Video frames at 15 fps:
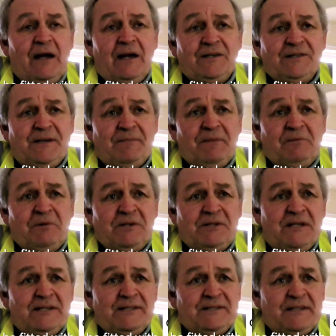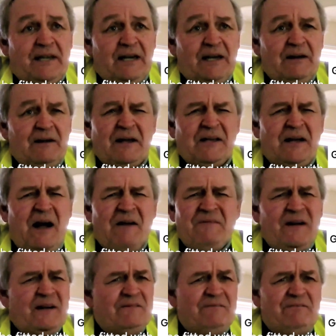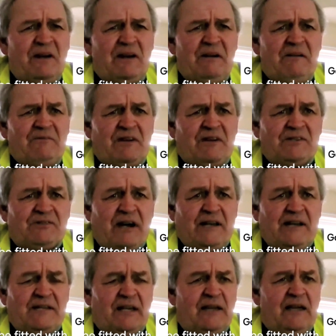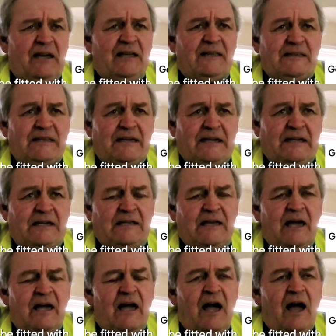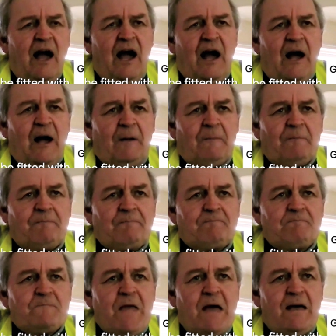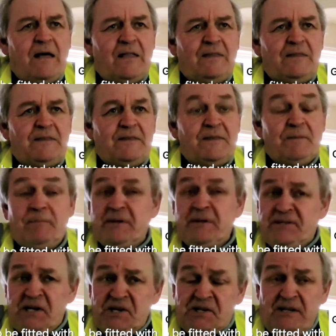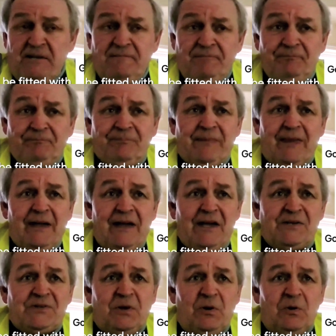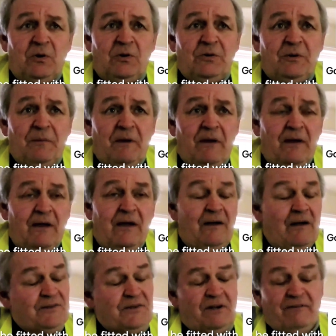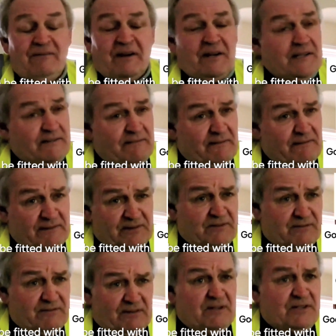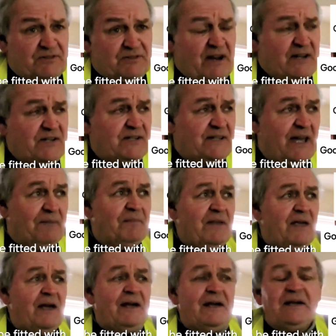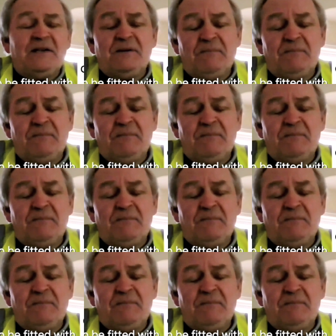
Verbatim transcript: uh, something which is uh, I find very frustrating indeed. Um, the petition is called. It's got a very st- strange name.